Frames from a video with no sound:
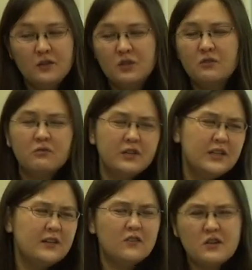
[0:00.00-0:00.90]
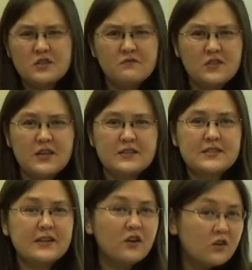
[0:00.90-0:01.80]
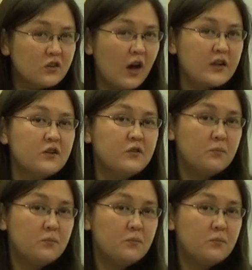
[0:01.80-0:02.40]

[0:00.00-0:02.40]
with reading lots of things that are not